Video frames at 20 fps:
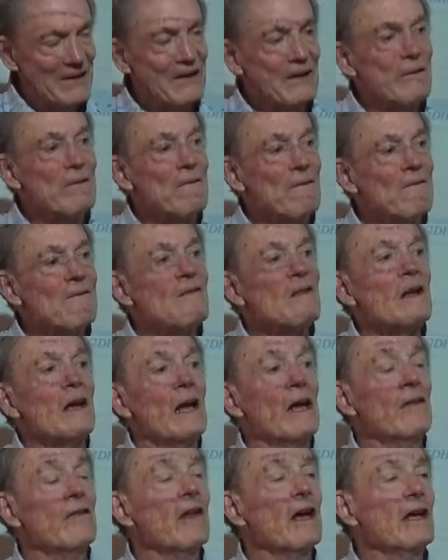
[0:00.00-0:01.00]
terms, right?
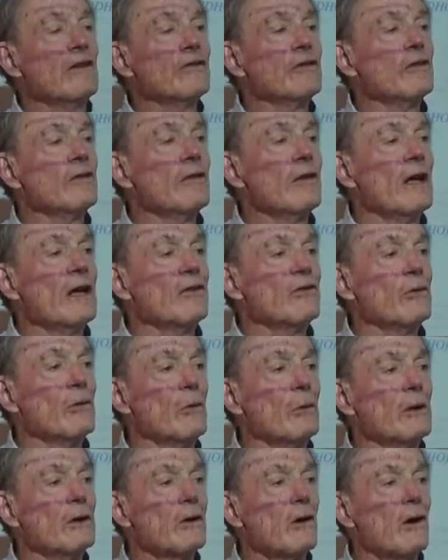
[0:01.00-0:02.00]
And that's that's what
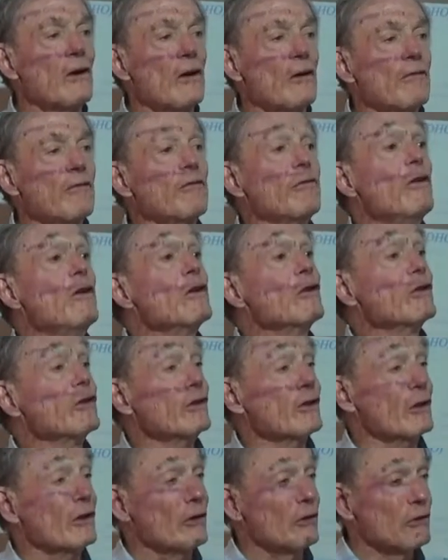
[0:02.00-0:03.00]
we call a
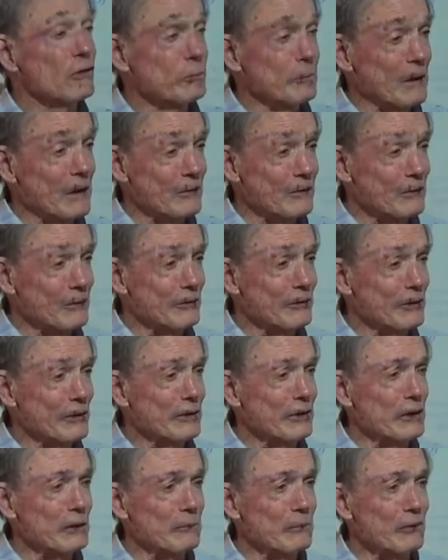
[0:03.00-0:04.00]
functional spectral
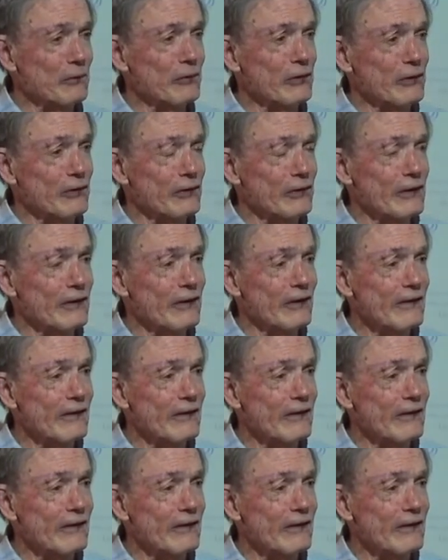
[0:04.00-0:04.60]
decomposition.